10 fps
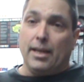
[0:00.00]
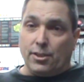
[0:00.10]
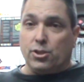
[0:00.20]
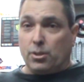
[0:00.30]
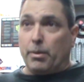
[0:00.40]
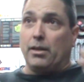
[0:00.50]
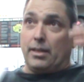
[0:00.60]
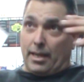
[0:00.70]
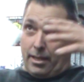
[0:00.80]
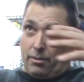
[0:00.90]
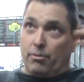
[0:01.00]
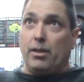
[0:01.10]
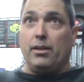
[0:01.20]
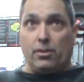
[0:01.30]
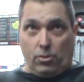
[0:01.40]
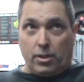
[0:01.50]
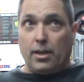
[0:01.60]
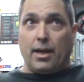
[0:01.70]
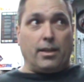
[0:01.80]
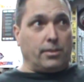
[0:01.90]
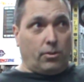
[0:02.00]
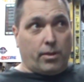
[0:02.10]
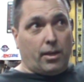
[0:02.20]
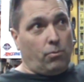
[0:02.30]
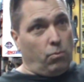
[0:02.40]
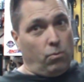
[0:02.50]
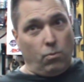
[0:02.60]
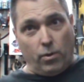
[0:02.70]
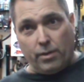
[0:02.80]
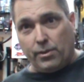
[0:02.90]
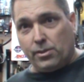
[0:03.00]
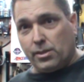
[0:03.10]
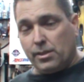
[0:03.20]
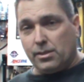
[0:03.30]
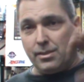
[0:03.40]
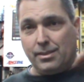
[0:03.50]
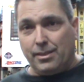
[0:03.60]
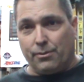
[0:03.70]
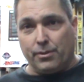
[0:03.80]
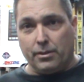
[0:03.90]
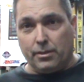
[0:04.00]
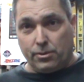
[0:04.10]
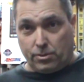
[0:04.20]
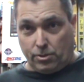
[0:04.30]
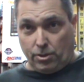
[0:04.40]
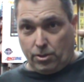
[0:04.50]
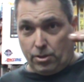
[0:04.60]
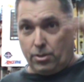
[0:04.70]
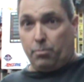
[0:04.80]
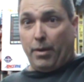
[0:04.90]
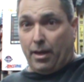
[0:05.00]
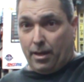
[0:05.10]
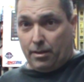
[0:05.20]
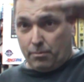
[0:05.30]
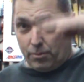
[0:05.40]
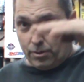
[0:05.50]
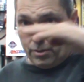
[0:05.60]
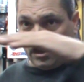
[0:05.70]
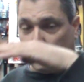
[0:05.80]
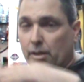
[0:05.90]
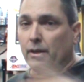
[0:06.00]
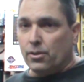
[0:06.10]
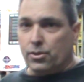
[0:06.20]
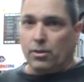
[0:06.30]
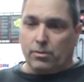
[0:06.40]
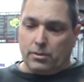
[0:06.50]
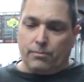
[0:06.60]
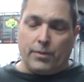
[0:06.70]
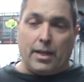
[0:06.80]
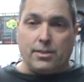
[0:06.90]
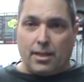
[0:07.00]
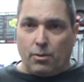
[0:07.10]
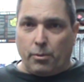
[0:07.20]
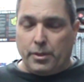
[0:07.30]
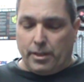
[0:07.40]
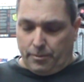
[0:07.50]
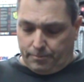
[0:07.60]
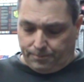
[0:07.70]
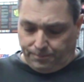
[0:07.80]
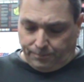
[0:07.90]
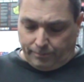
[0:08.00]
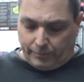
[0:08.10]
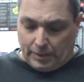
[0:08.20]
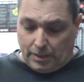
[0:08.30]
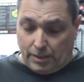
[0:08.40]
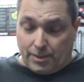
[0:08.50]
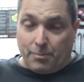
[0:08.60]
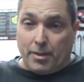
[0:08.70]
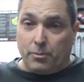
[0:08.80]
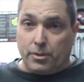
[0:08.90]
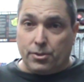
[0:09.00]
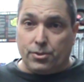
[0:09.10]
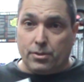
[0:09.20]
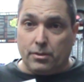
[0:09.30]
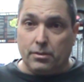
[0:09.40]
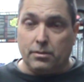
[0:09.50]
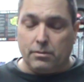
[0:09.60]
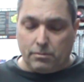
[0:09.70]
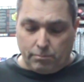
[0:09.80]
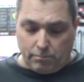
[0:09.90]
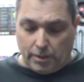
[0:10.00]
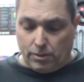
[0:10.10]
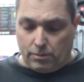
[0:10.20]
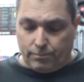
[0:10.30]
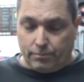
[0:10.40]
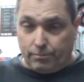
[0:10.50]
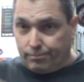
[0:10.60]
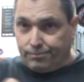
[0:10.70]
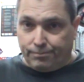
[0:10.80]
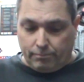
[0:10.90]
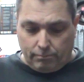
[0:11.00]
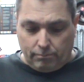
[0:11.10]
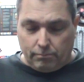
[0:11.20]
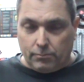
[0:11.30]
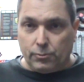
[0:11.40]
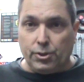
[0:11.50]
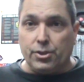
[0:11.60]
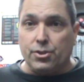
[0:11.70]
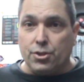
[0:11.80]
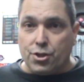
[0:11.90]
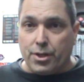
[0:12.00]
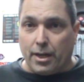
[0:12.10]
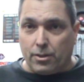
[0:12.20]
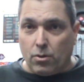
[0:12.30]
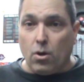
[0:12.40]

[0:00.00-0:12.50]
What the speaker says: It's just about getting a reading and looking at it and saying, okay, one of these things is different. It's good, good, good, bad, good, good, good. So, and that's kind of what we did. Same thing with this, my little resistance check.